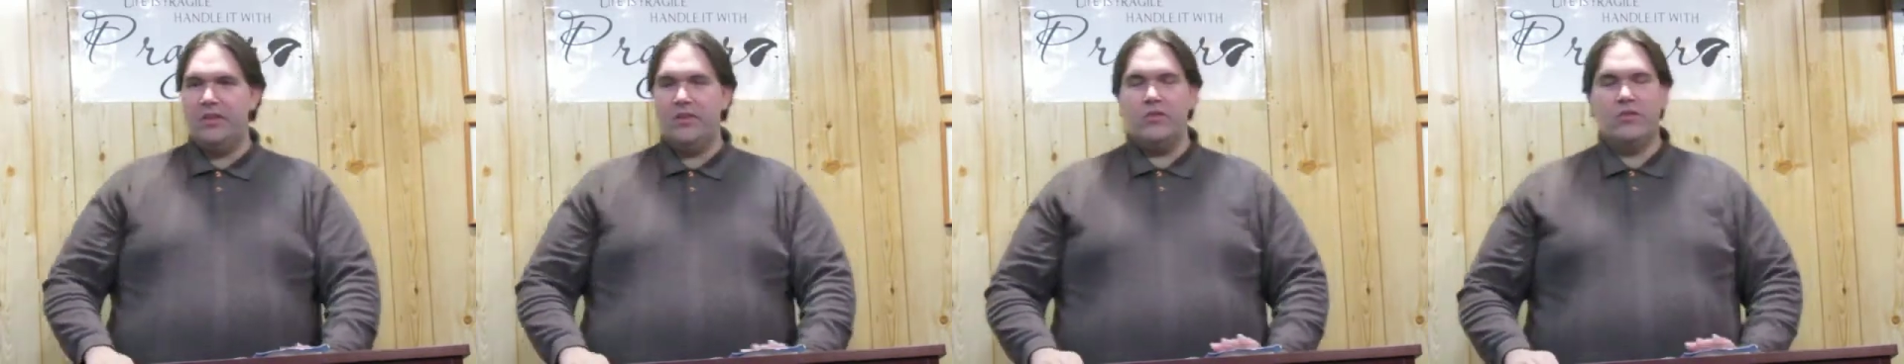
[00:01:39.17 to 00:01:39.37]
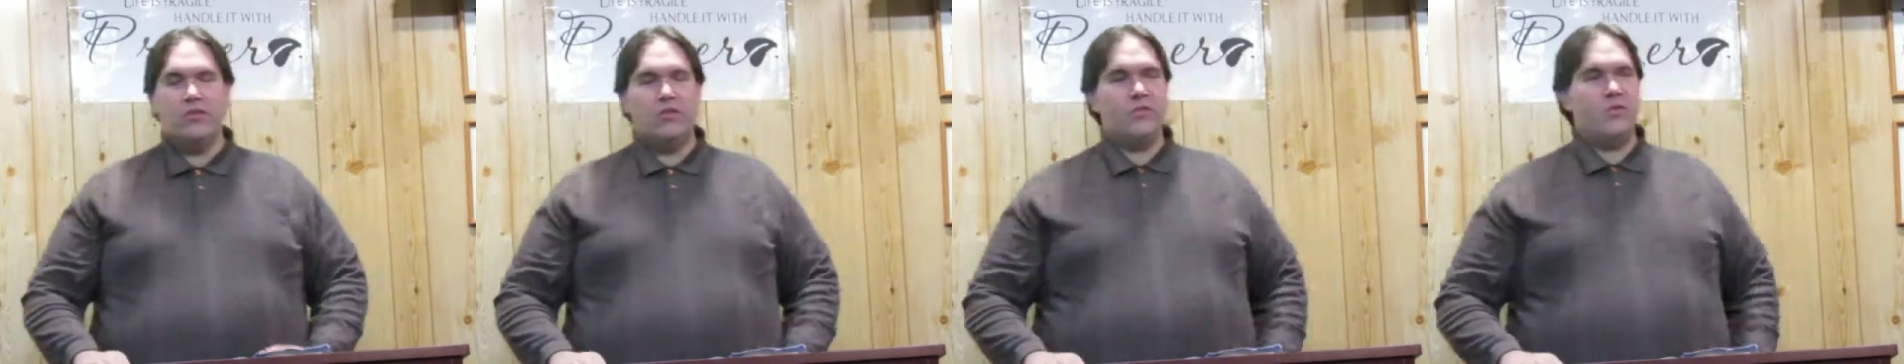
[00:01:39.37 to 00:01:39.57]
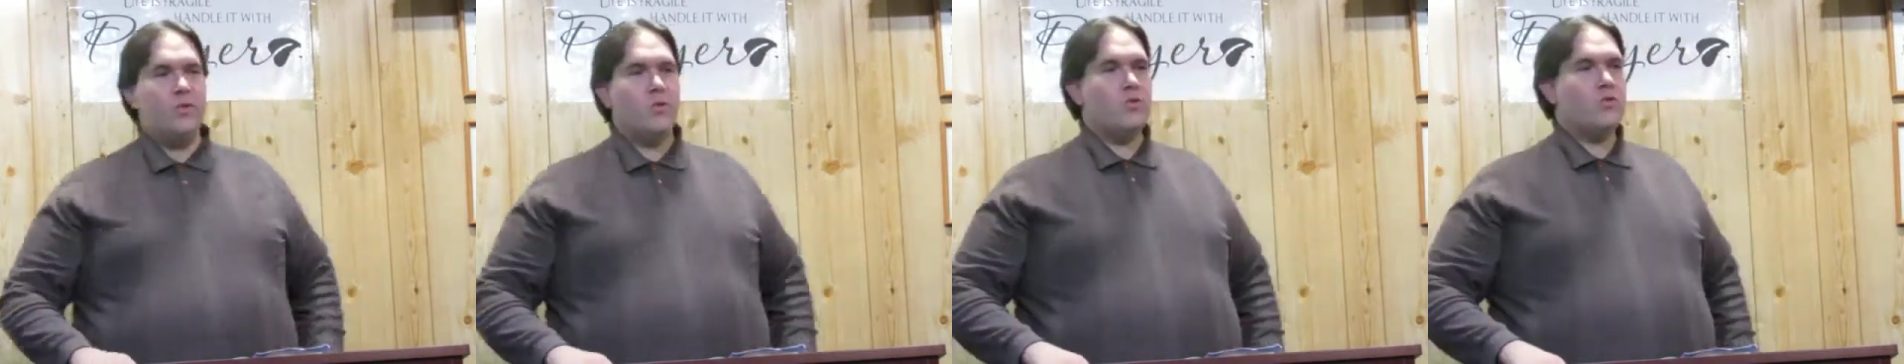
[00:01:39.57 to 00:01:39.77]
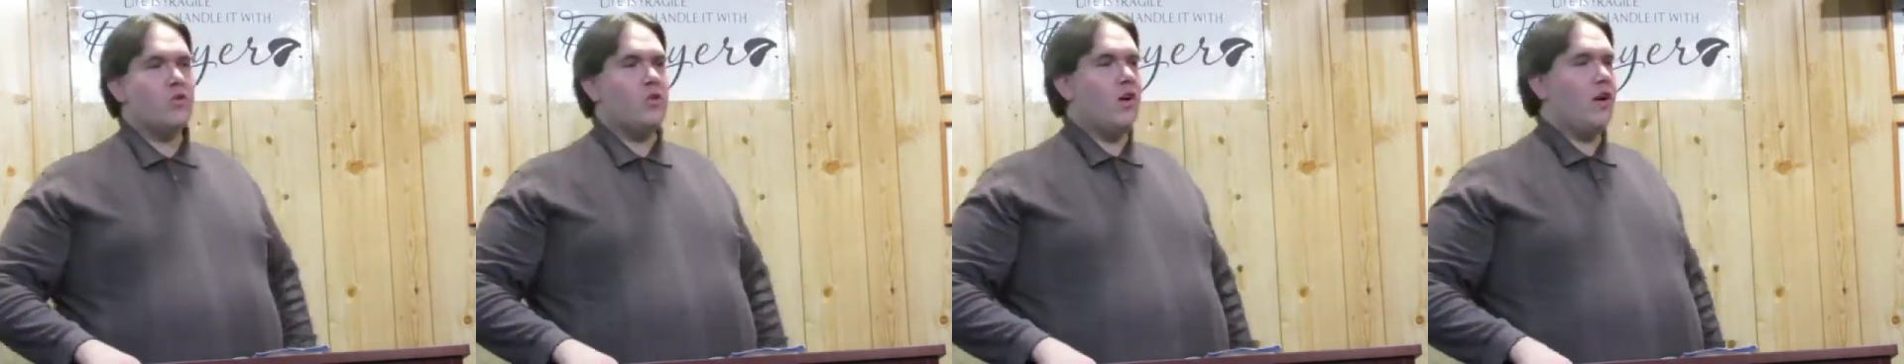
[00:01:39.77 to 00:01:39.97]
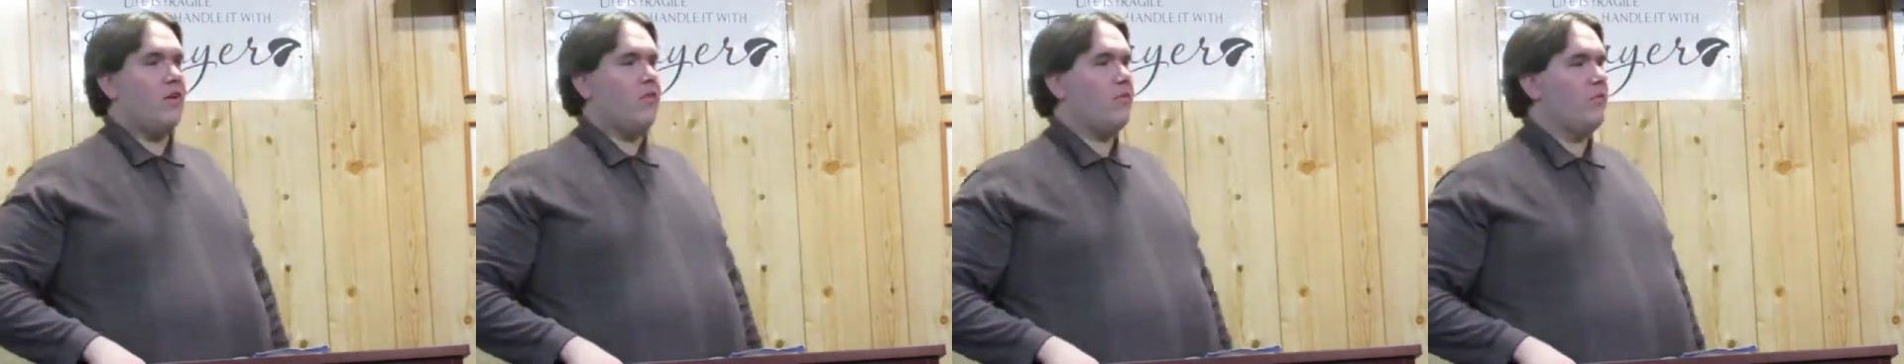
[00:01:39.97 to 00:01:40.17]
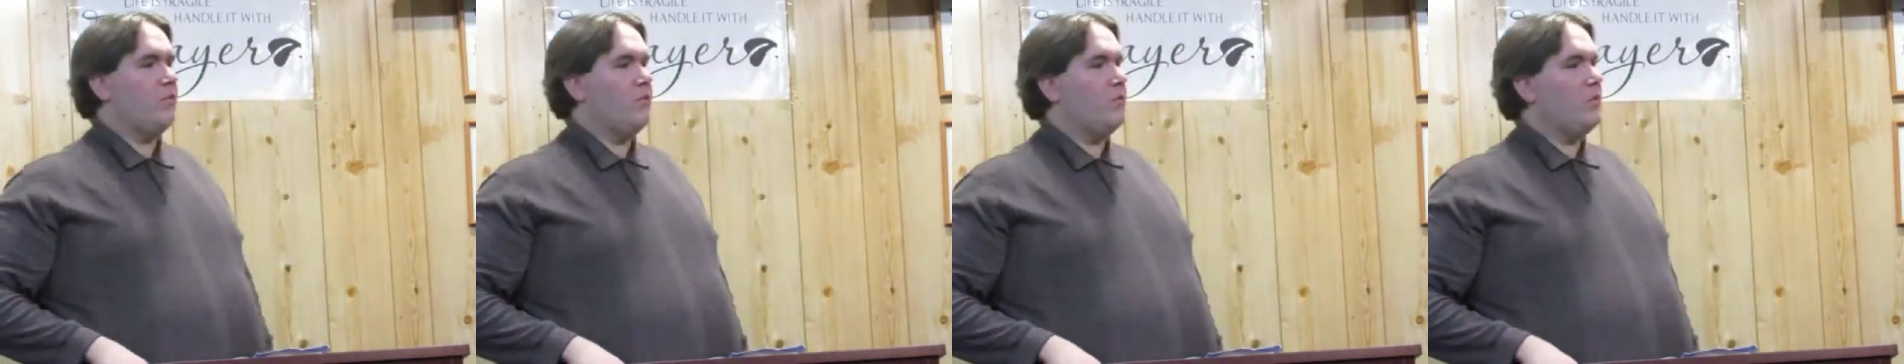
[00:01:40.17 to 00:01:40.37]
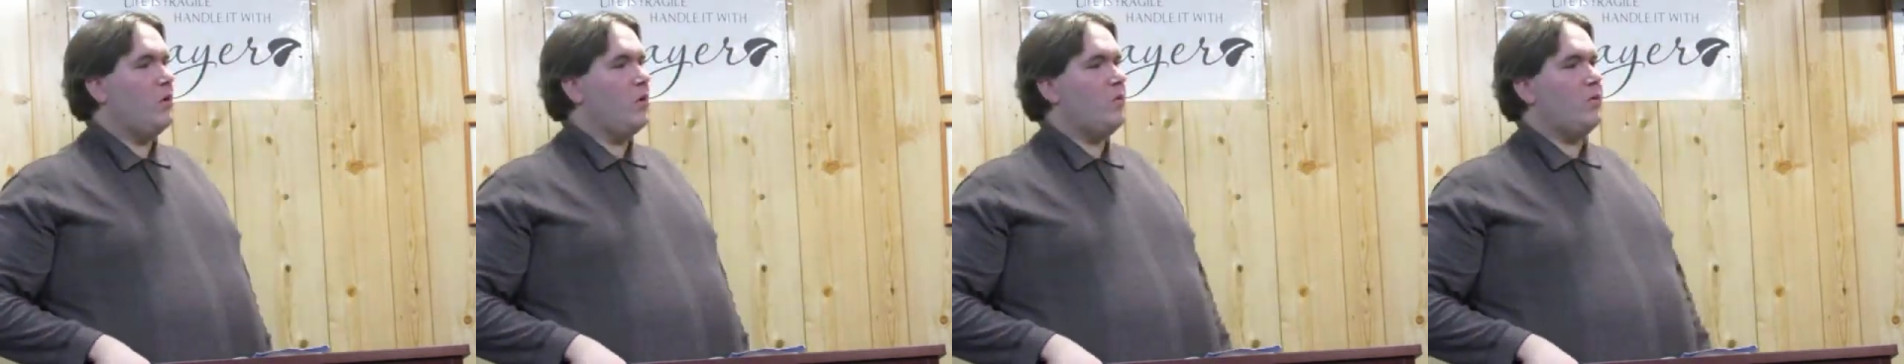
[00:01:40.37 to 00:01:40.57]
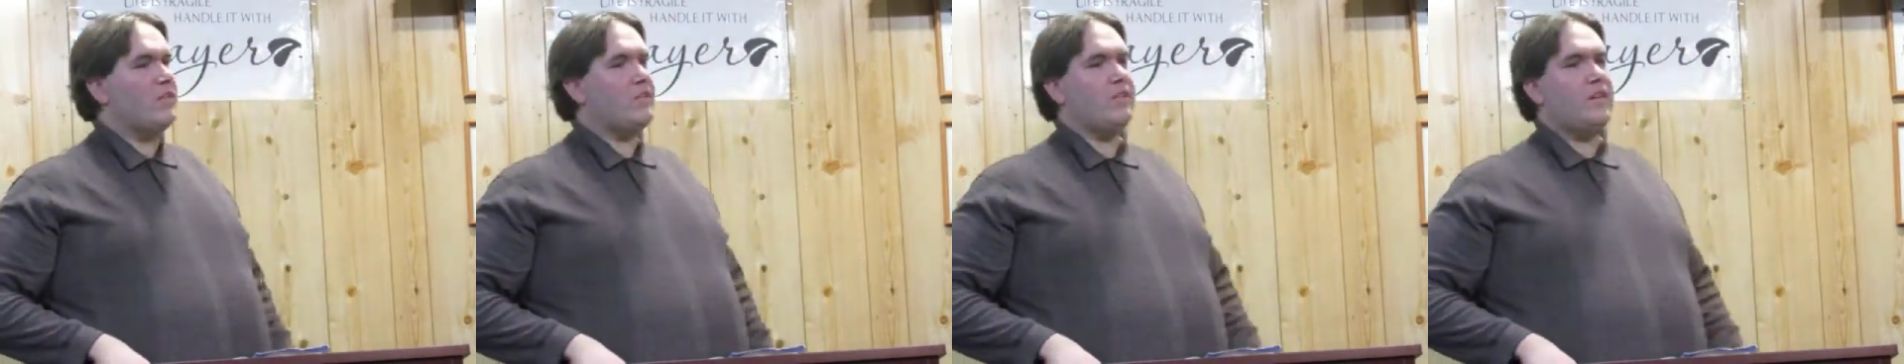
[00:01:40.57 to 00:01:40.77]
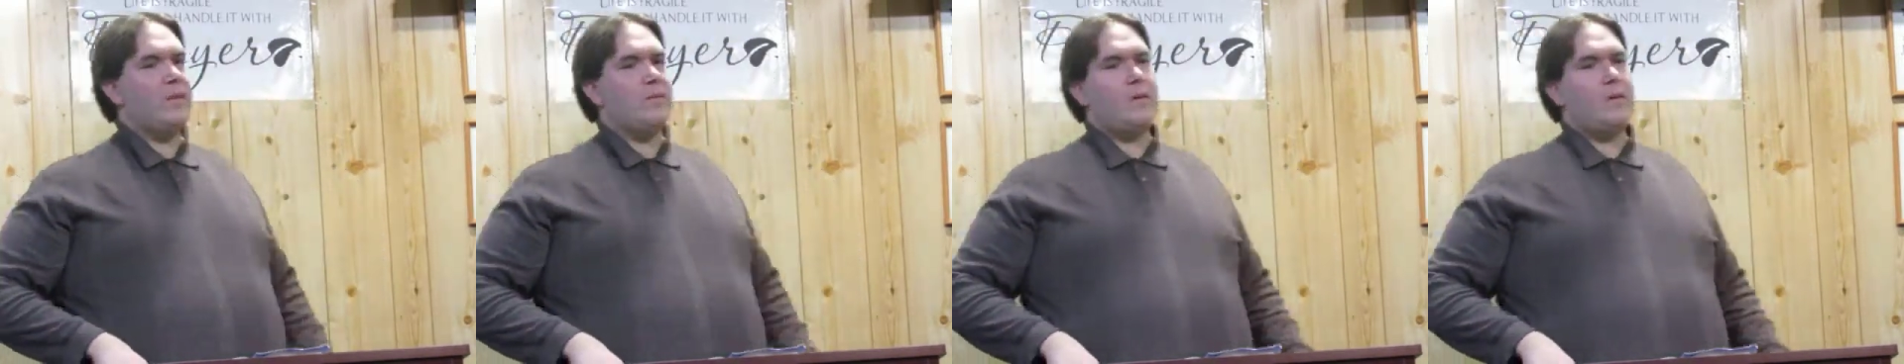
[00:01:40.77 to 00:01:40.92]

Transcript: So, first off, what do we see